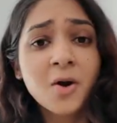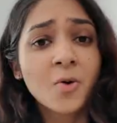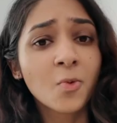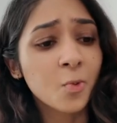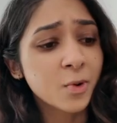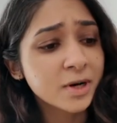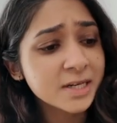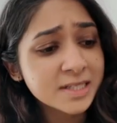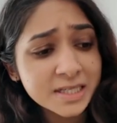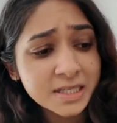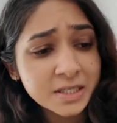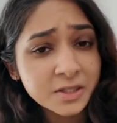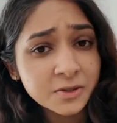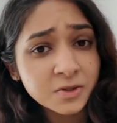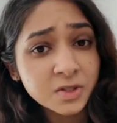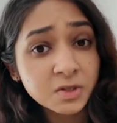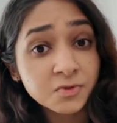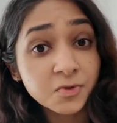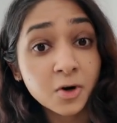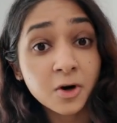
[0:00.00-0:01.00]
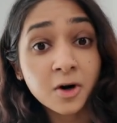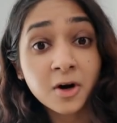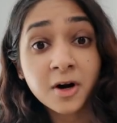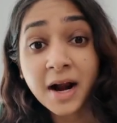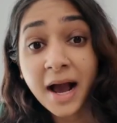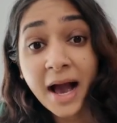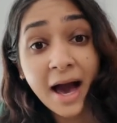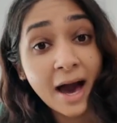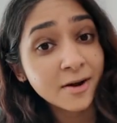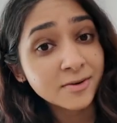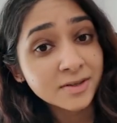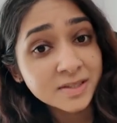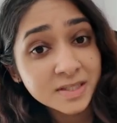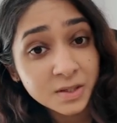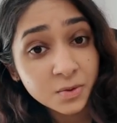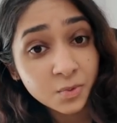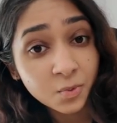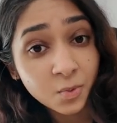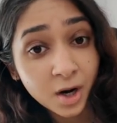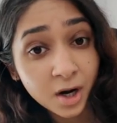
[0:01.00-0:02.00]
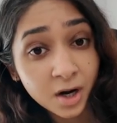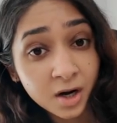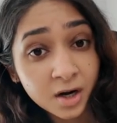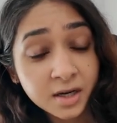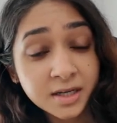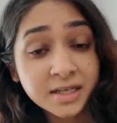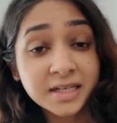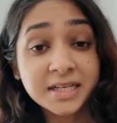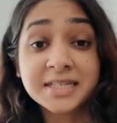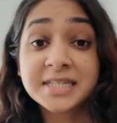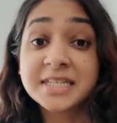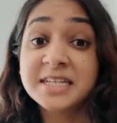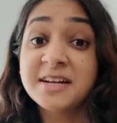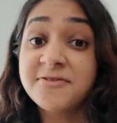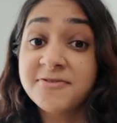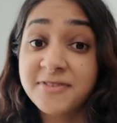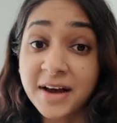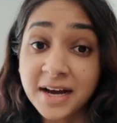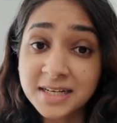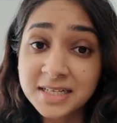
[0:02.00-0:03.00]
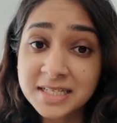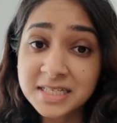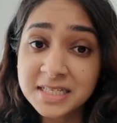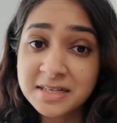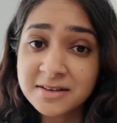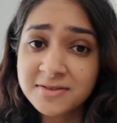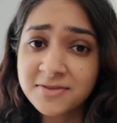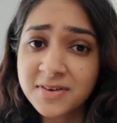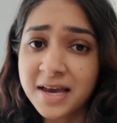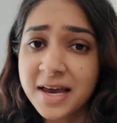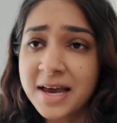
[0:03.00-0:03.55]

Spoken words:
What is it used for? How does it work? Is it effective?